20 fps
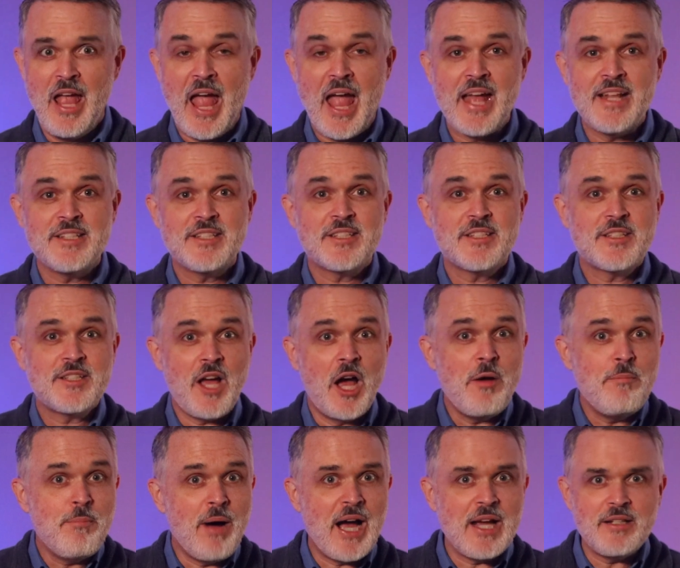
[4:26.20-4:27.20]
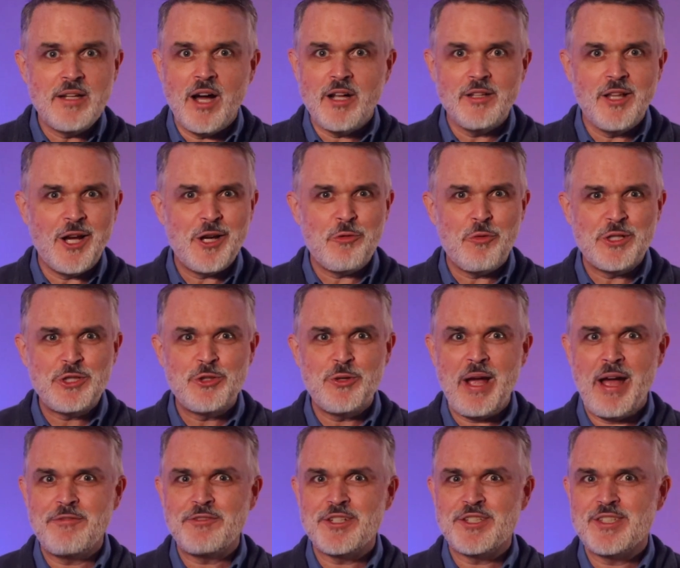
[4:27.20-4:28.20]
And some might not like what you
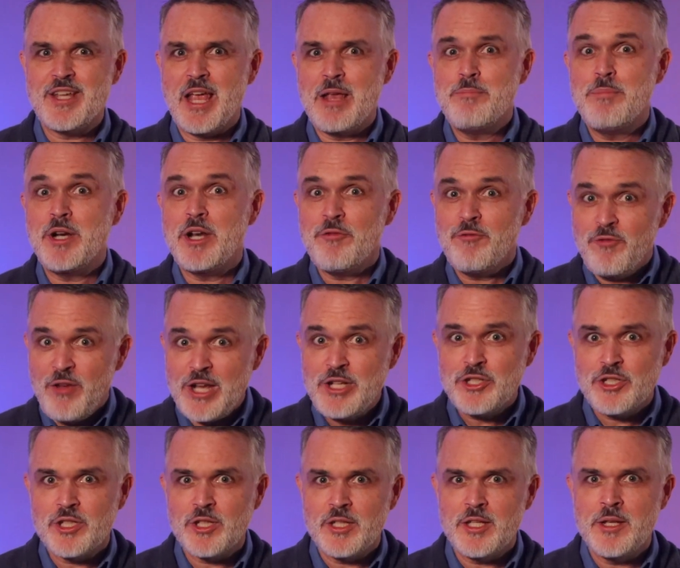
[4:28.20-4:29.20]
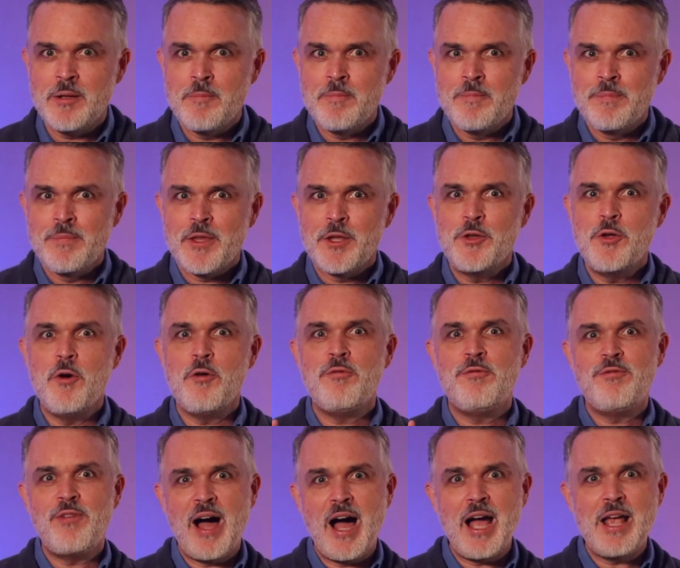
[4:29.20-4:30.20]
have to say, but eventually, you'll
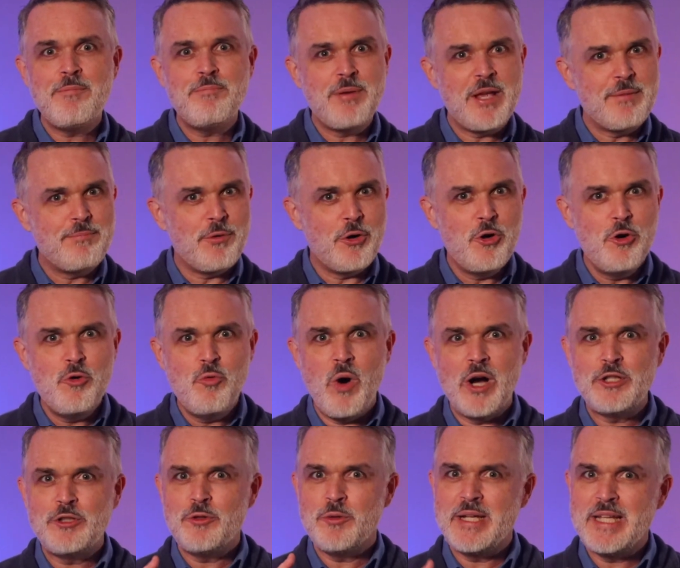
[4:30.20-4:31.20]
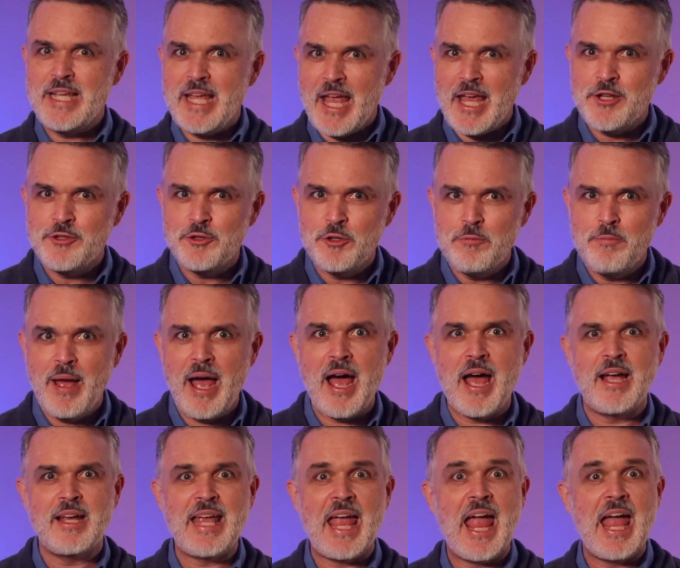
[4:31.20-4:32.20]
find people who want to engage you
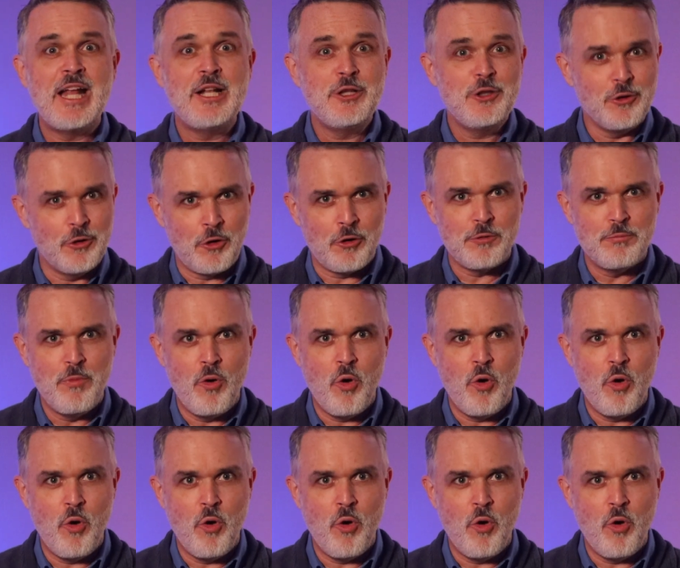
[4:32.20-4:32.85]
back and learn